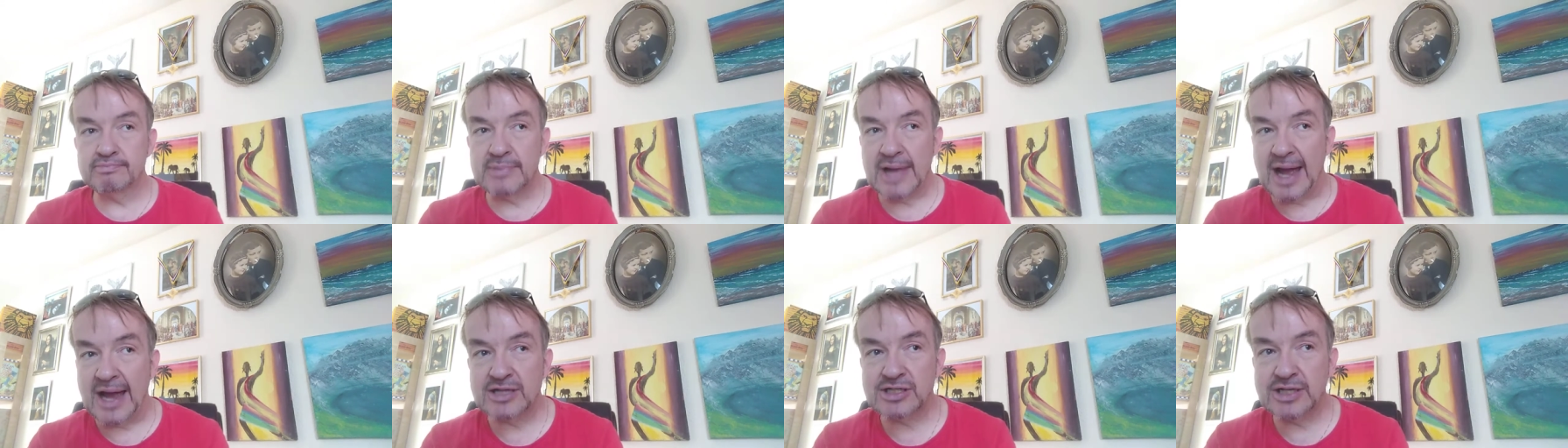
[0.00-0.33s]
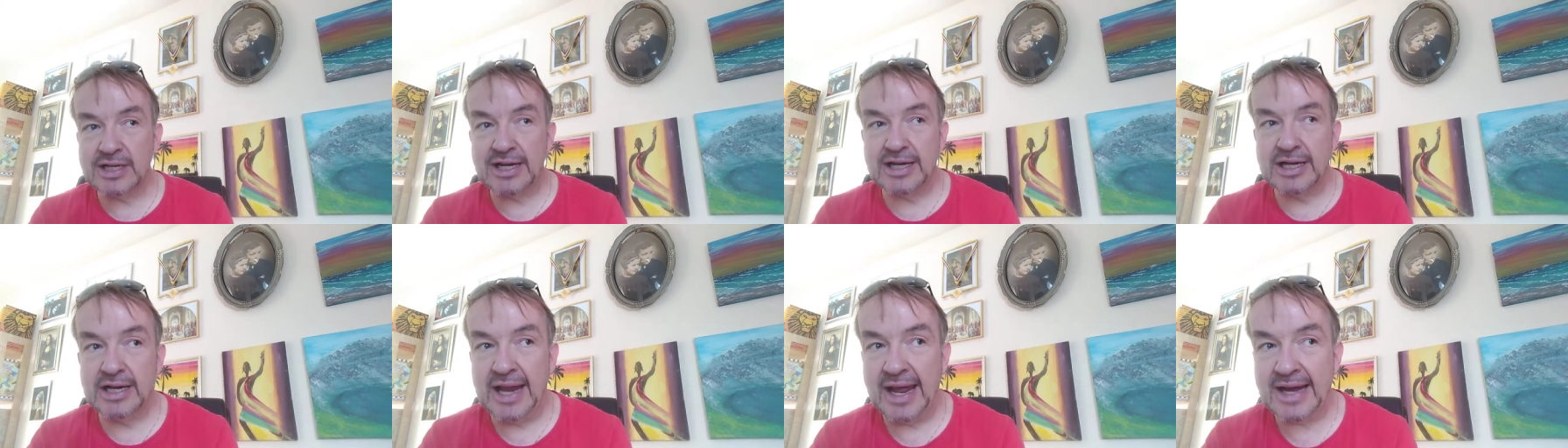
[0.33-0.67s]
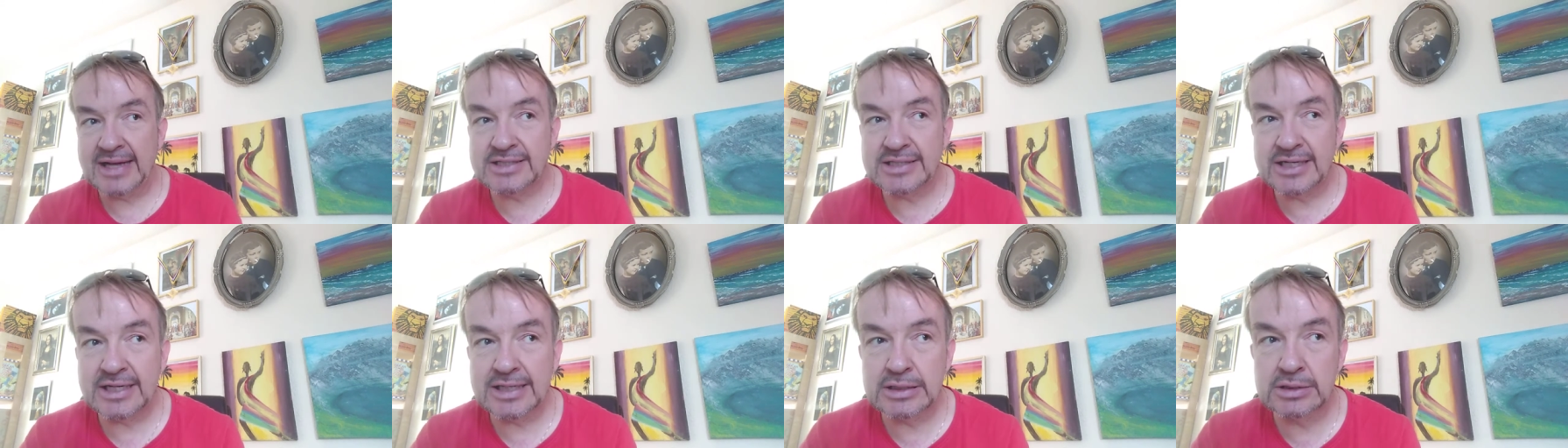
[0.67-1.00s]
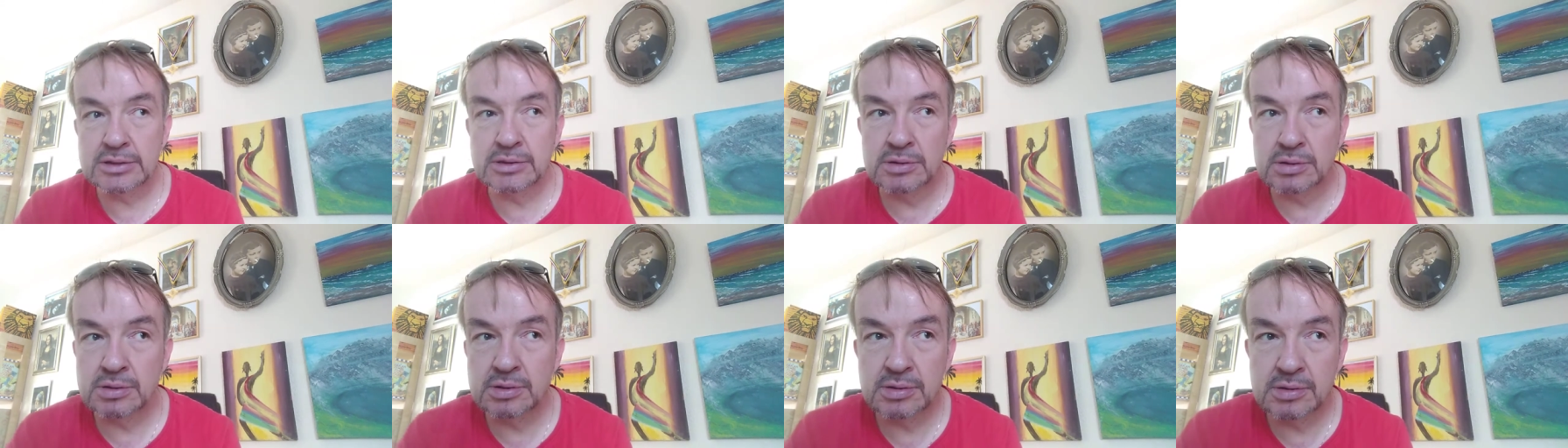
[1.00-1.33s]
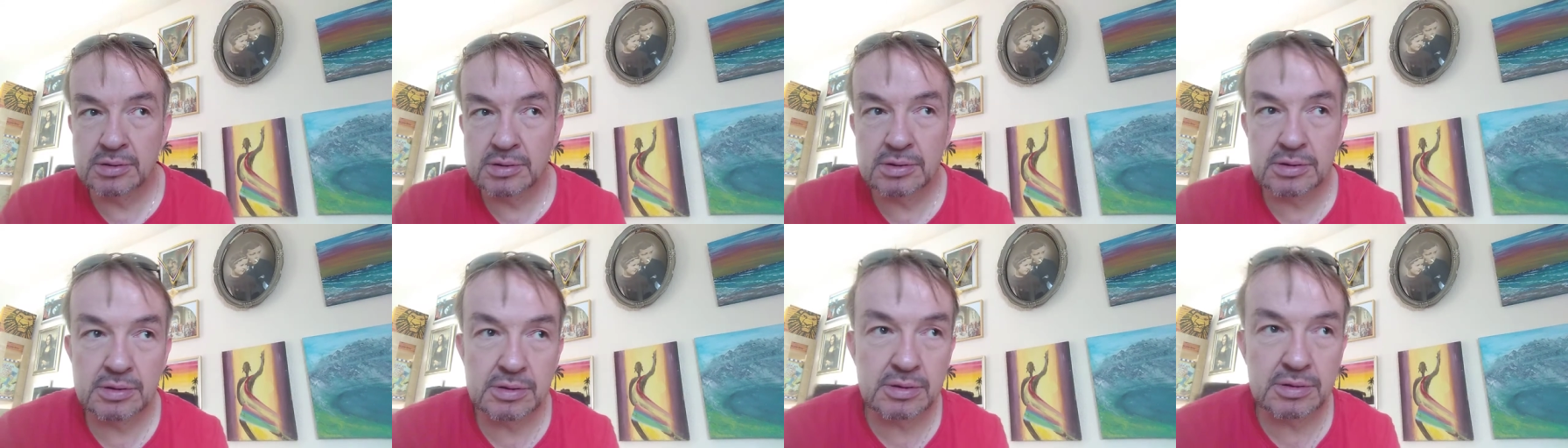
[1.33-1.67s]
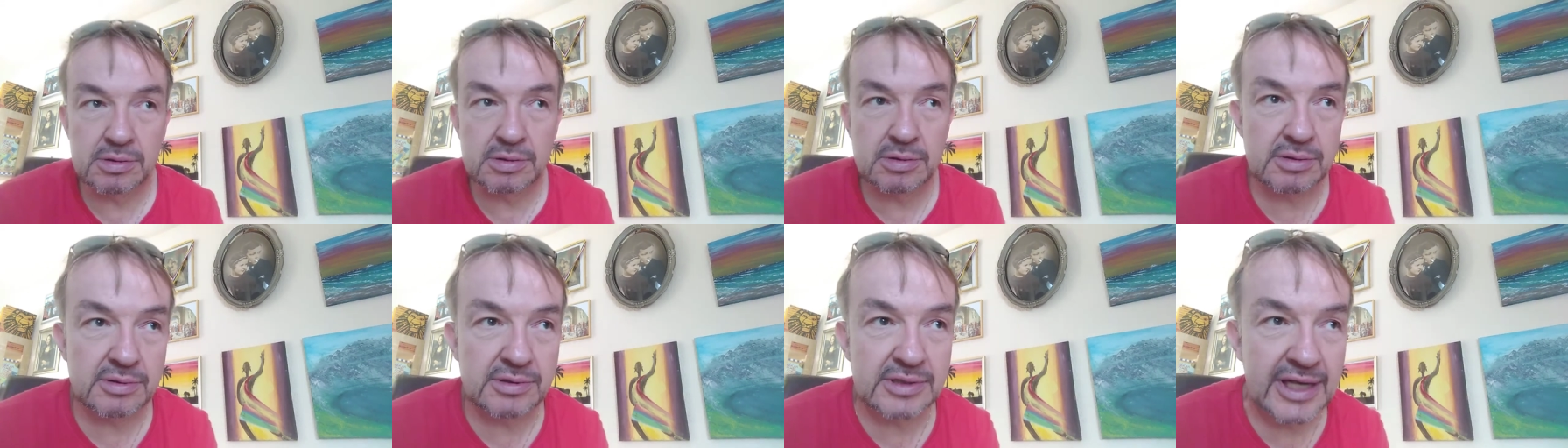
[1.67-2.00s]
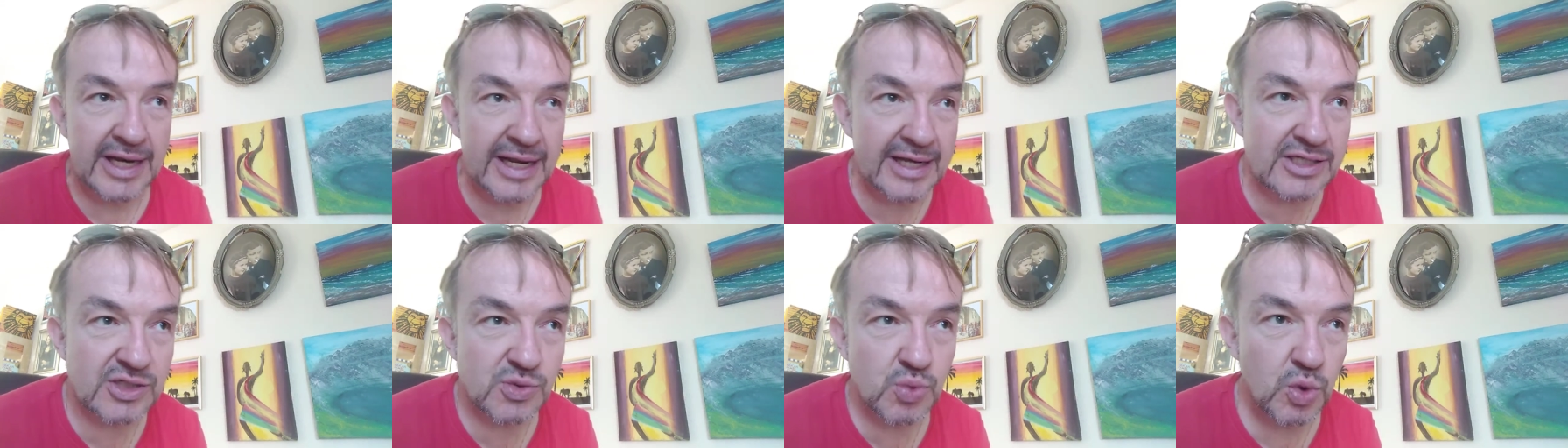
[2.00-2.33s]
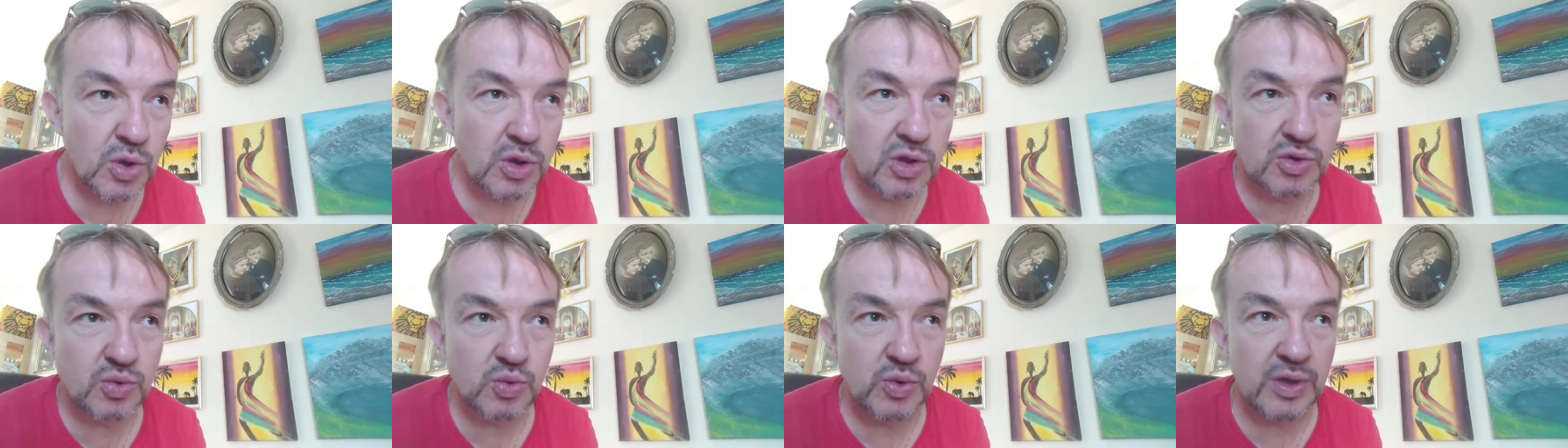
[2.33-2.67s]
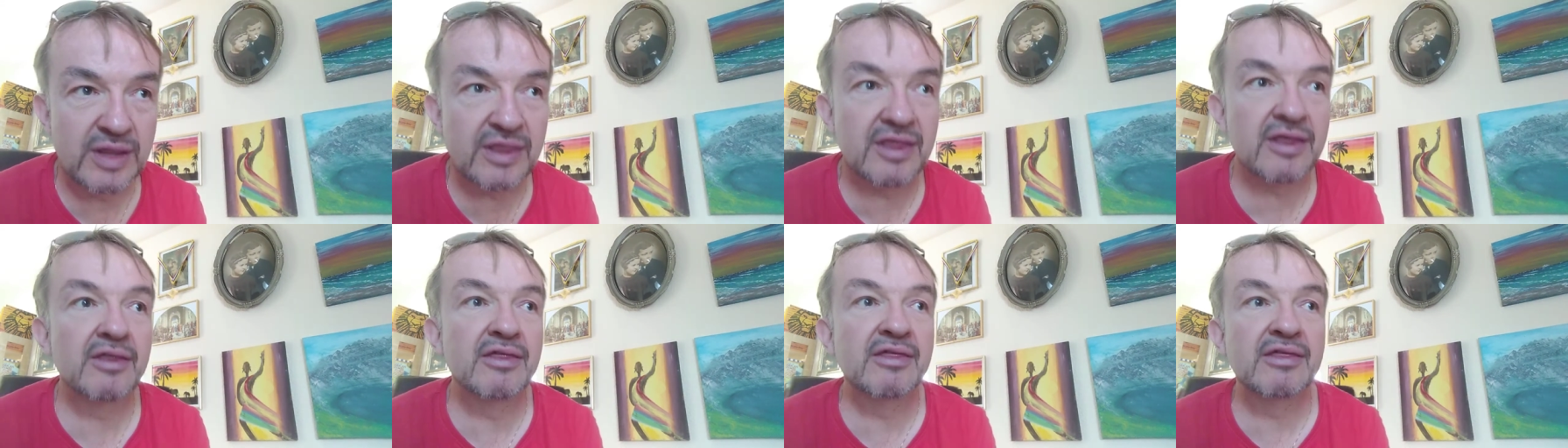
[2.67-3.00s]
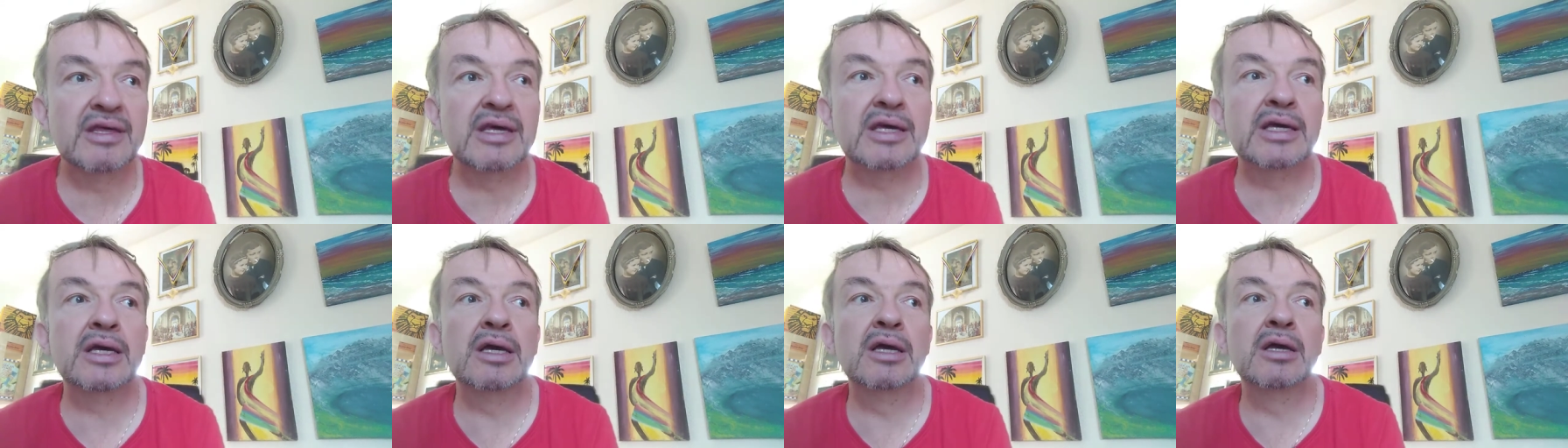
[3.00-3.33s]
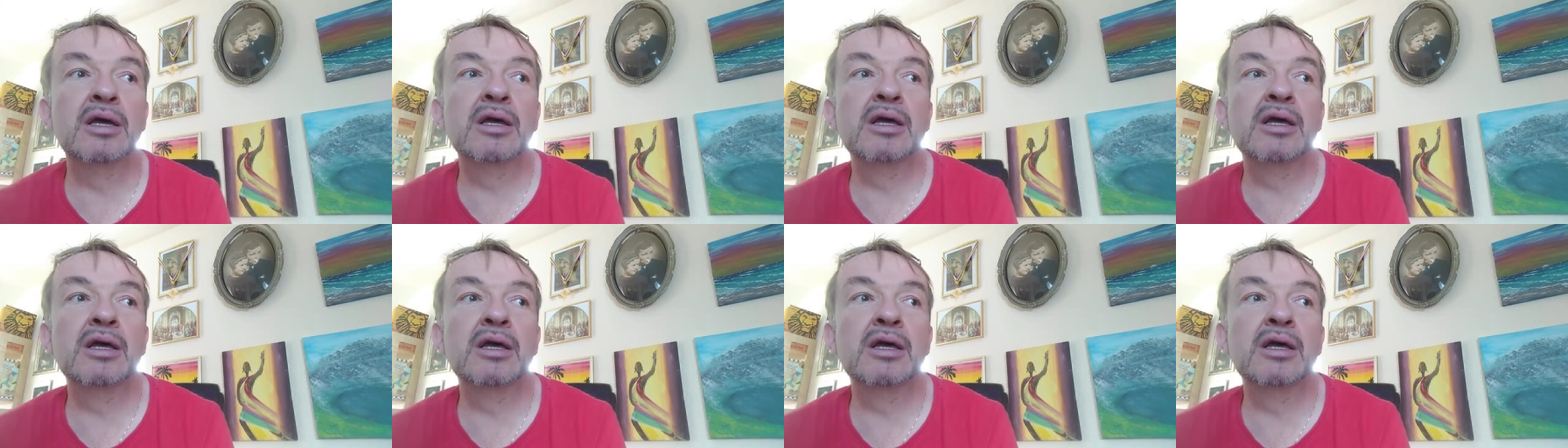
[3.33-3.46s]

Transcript: actually connecting the next world with the